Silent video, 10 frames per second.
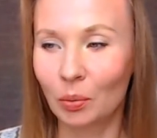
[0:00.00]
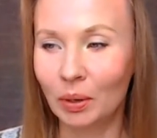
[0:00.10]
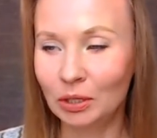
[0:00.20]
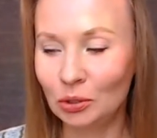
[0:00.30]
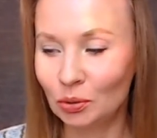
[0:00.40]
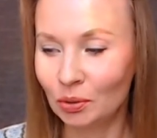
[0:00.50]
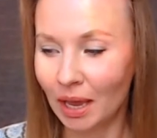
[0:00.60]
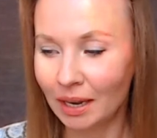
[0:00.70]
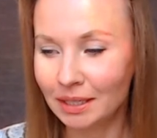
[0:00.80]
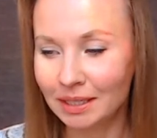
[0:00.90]
when you
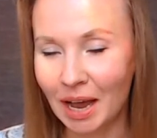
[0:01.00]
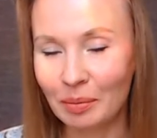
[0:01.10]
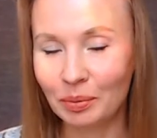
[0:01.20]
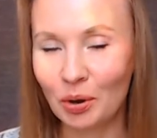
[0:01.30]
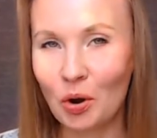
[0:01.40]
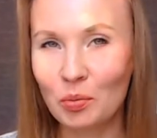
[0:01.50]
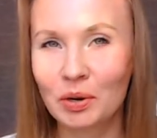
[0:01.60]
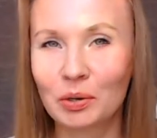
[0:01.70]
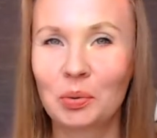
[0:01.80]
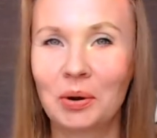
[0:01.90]
ending up
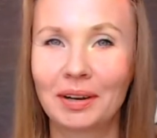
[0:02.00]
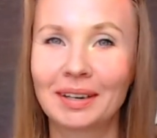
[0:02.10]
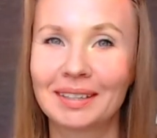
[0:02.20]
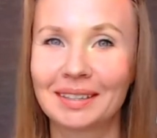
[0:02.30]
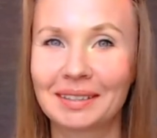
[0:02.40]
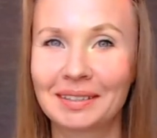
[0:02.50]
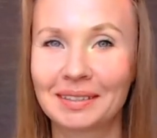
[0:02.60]
overworking